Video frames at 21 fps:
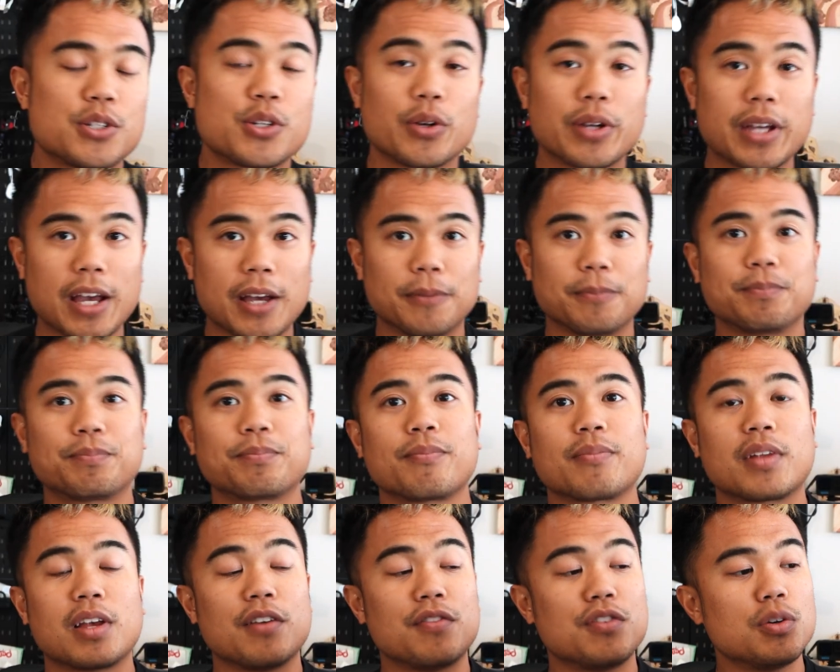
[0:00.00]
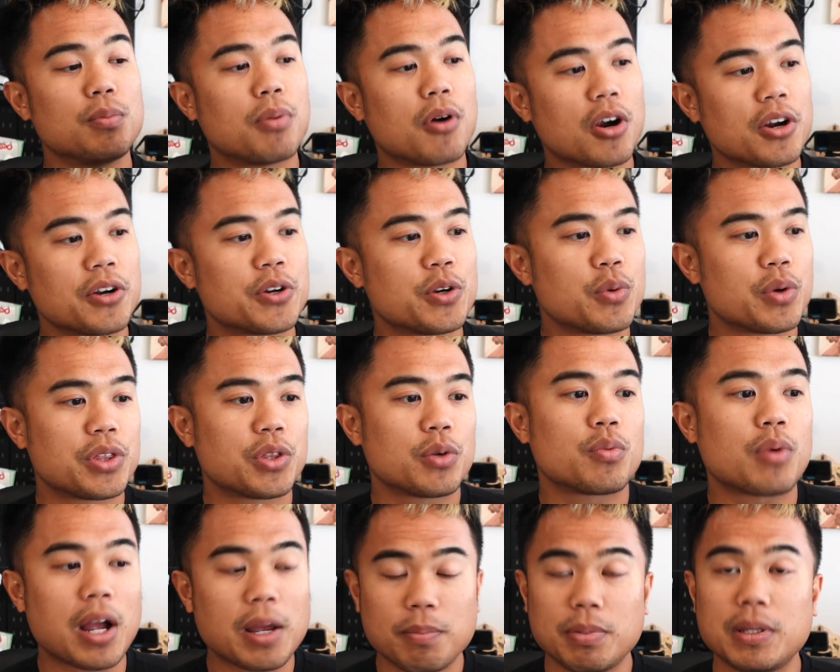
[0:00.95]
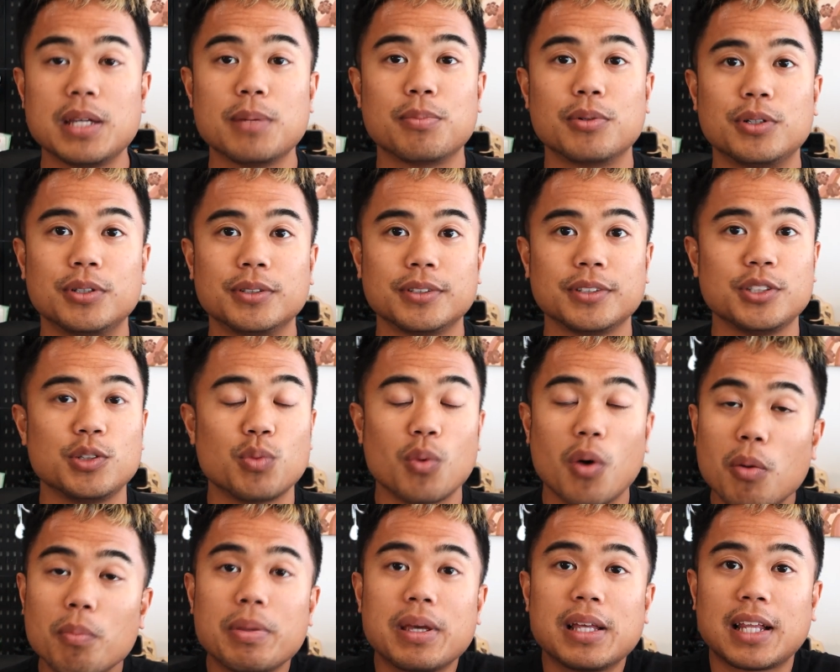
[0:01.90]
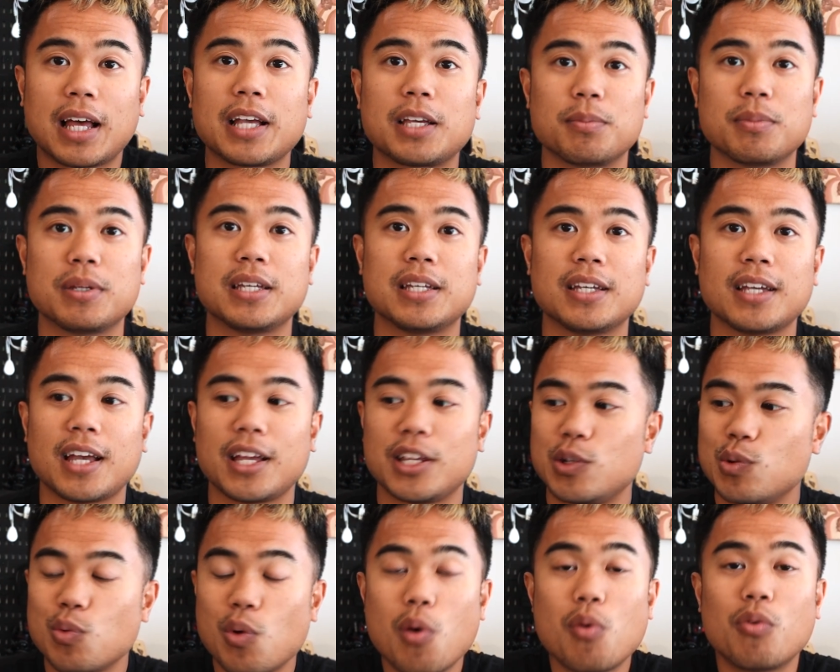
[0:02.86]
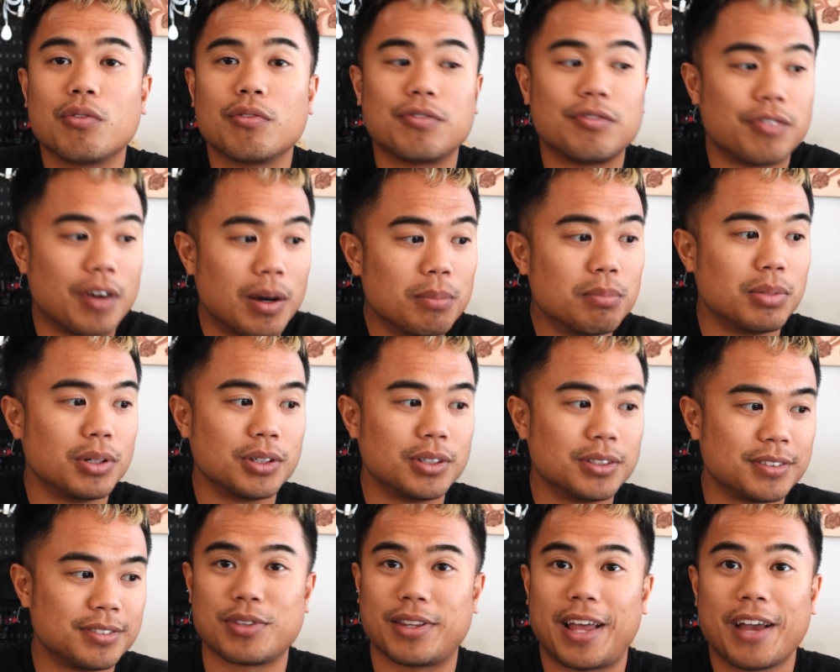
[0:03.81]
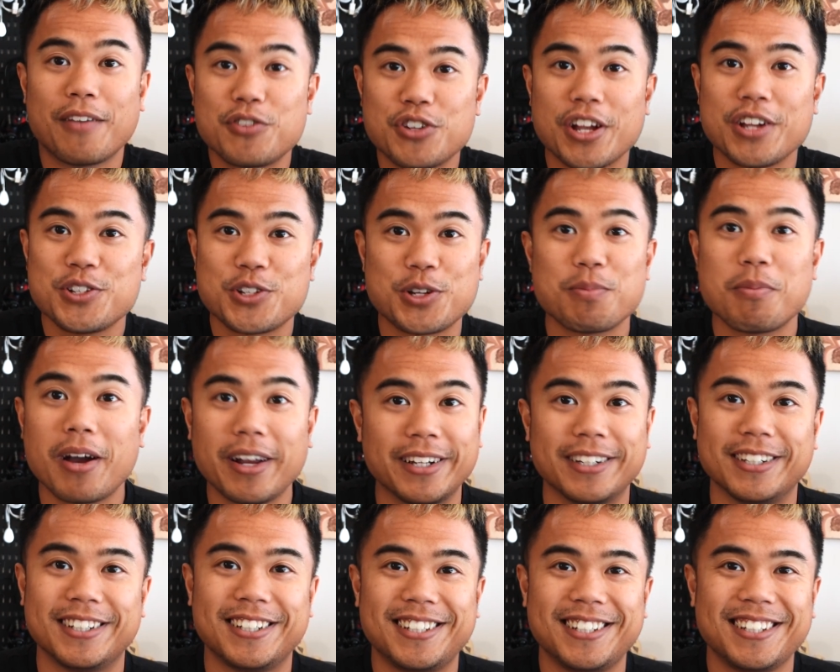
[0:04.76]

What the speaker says: So again, if you partner with the right people, you won't be like me and you won't fumble life-changing money.